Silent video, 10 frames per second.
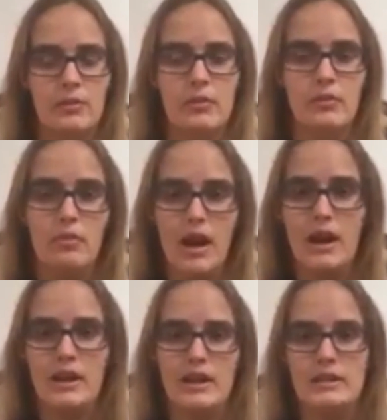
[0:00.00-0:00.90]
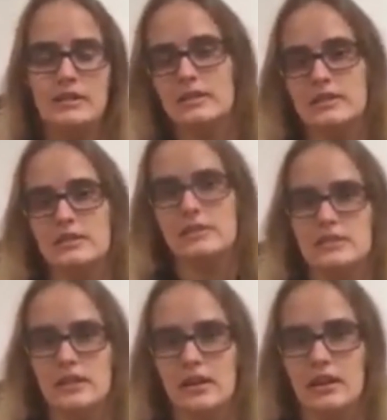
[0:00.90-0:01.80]
why it
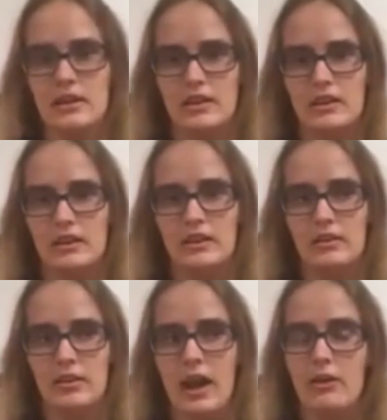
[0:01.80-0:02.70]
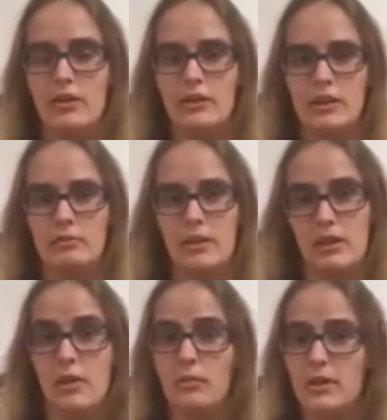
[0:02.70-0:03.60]
is, how you can make
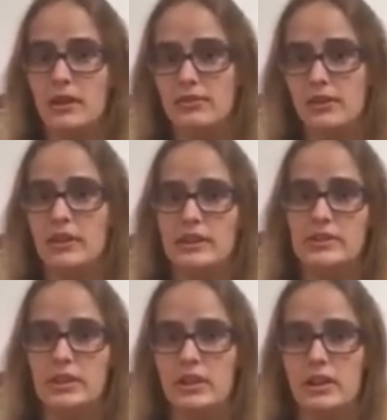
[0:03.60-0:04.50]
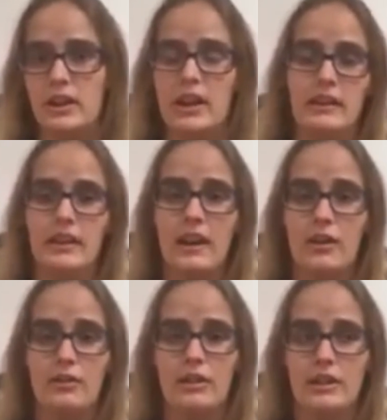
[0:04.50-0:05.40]
homemade vanilla sugar and
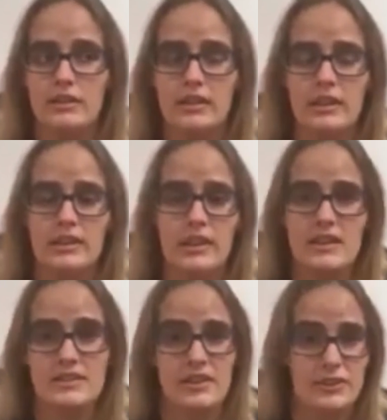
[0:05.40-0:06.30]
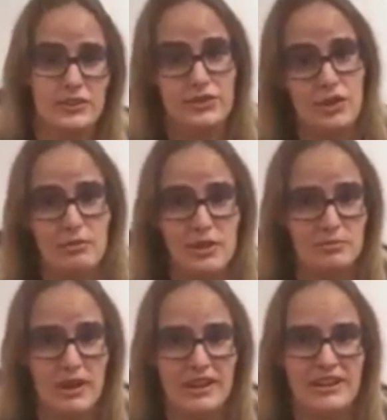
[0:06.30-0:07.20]
how it can taste so much
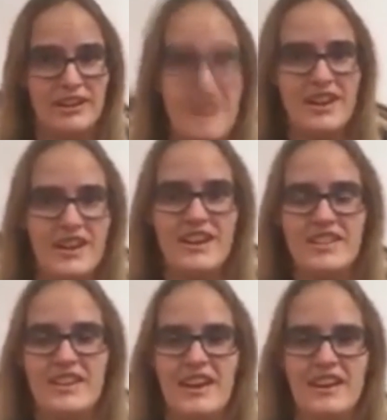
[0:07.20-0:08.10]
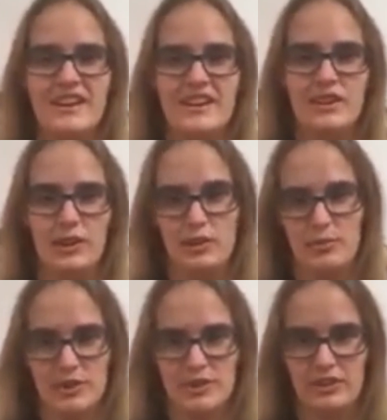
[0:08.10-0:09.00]
better than the
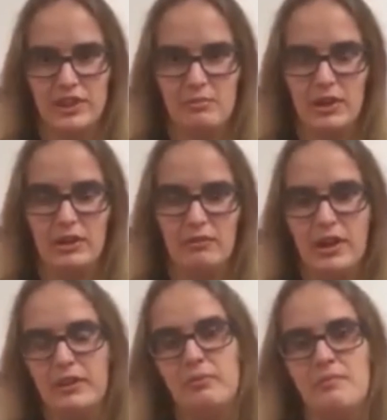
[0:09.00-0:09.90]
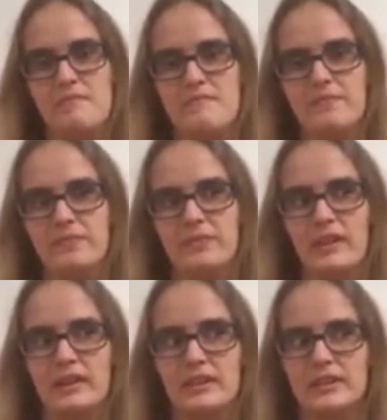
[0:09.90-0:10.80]
commercially bought one.
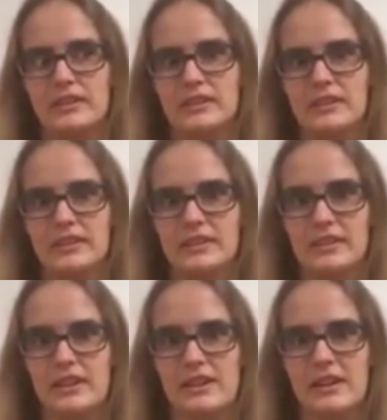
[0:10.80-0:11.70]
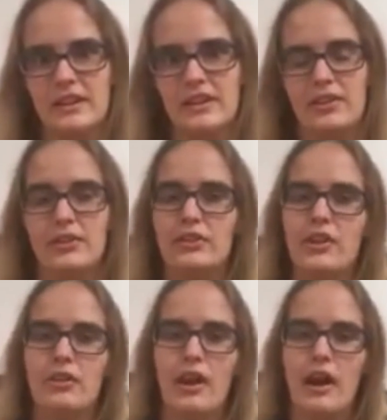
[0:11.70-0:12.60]
And
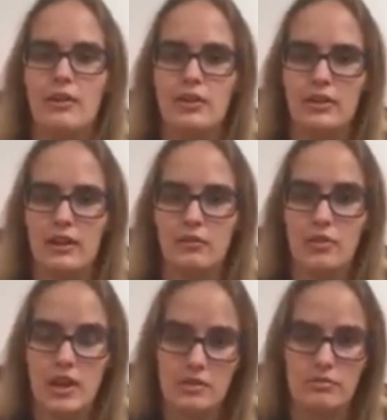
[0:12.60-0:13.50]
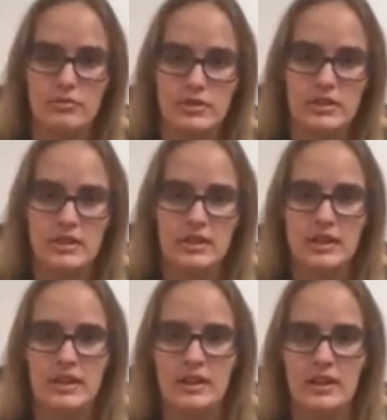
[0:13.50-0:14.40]
also how you can reuse
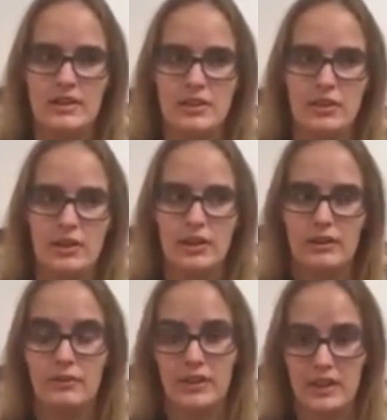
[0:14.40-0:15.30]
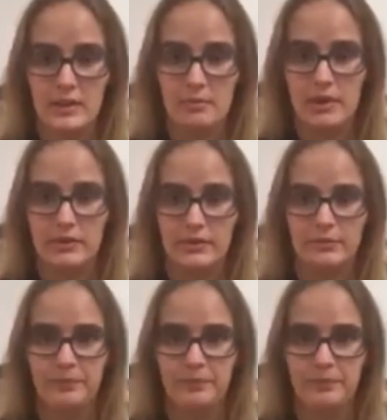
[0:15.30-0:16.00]
your vanilla pod